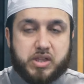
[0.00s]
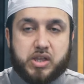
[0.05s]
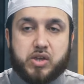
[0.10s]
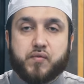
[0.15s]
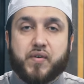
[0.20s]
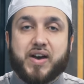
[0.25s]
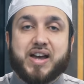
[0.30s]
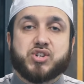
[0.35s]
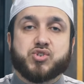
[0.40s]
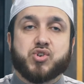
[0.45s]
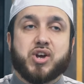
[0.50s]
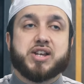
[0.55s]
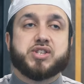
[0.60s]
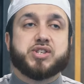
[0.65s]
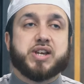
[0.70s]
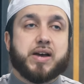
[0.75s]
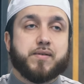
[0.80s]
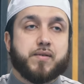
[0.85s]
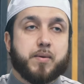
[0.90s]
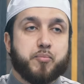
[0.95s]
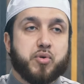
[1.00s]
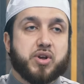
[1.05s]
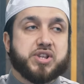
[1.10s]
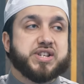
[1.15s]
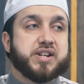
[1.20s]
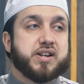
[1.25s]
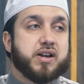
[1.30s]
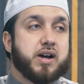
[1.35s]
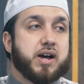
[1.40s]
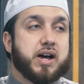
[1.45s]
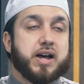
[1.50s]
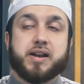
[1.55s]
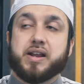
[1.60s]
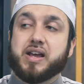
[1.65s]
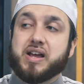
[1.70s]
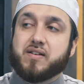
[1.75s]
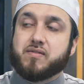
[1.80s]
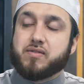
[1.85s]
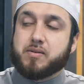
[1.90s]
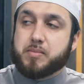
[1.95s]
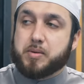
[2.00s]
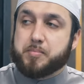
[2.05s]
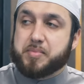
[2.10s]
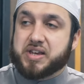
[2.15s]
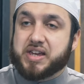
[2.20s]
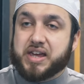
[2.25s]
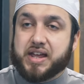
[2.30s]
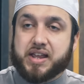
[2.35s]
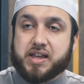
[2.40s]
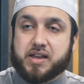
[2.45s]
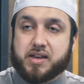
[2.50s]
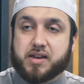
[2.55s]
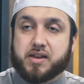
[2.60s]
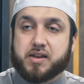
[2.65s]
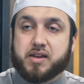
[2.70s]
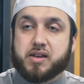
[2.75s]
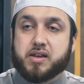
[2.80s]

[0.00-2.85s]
if I try to have a present heart from the beginning,